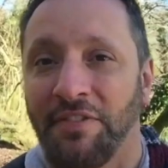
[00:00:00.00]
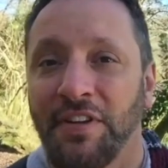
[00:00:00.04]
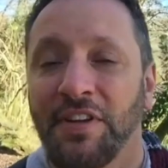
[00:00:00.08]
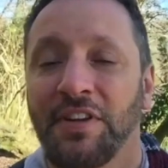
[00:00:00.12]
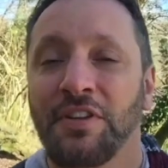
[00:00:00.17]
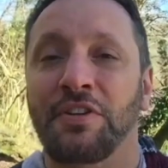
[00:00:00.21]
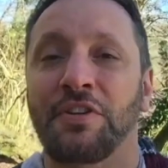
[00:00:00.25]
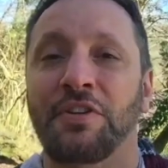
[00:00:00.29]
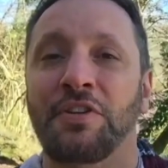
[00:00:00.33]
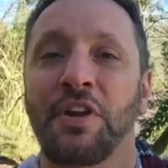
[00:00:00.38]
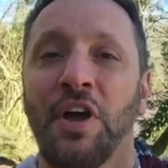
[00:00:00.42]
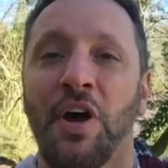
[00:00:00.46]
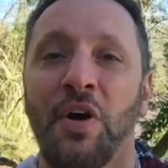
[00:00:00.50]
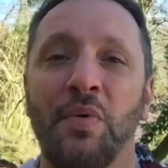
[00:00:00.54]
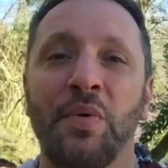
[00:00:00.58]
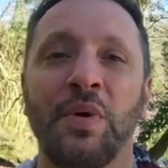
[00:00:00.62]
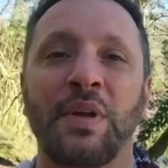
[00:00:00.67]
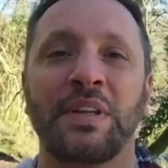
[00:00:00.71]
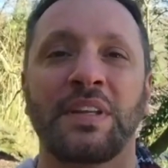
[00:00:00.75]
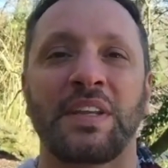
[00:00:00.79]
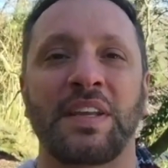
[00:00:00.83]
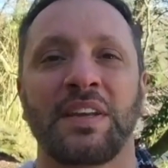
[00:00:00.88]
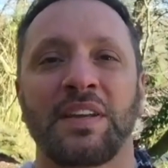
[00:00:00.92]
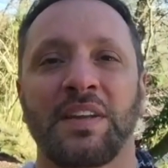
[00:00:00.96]
No
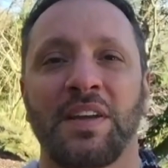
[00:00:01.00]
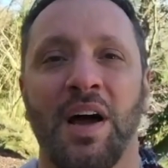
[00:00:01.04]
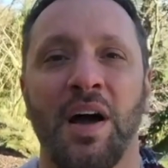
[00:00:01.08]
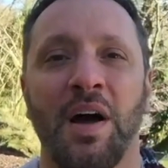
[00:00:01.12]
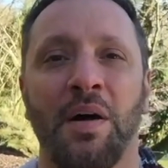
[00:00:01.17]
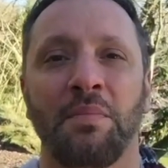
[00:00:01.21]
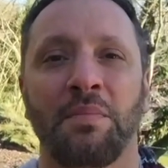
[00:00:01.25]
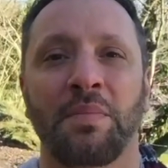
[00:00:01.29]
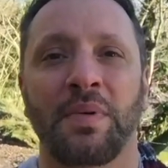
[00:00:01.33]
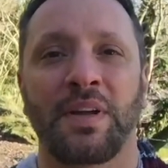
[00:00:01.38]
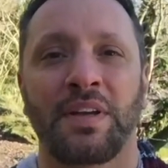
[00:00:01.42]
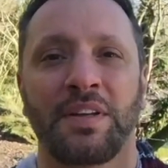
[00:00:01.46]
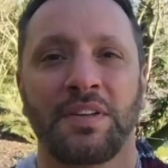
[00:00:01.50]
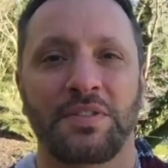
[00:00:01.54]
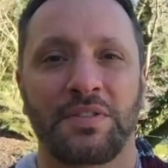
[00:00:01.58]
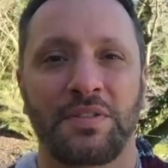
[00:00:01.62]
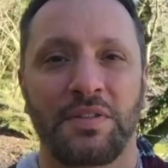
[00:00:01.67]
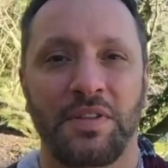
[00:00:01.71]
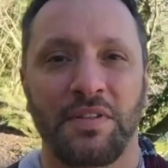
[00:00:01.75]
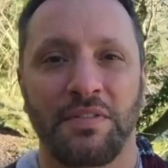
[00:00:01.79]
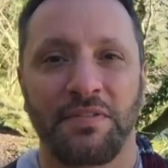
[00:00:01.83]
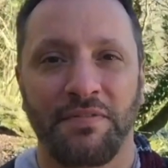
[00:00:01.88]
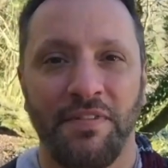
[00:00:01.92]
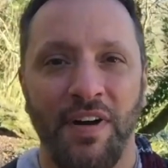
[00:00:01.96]
one can come to
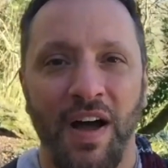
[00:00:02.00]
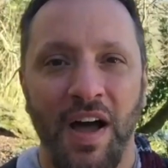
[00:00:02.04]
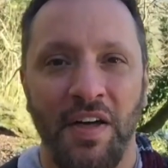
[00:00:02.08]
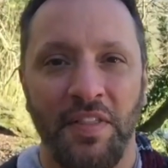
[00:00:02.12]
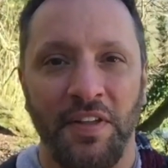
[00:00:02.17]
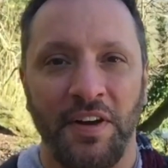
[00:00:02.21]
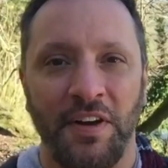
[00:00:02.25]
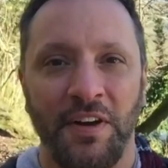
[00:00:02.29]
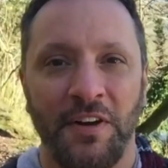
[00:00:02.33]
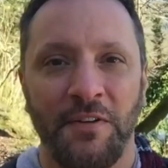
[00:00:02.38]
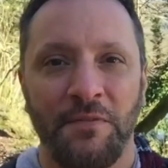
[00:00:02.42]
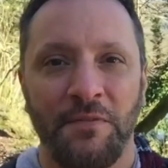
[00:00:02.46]
the Father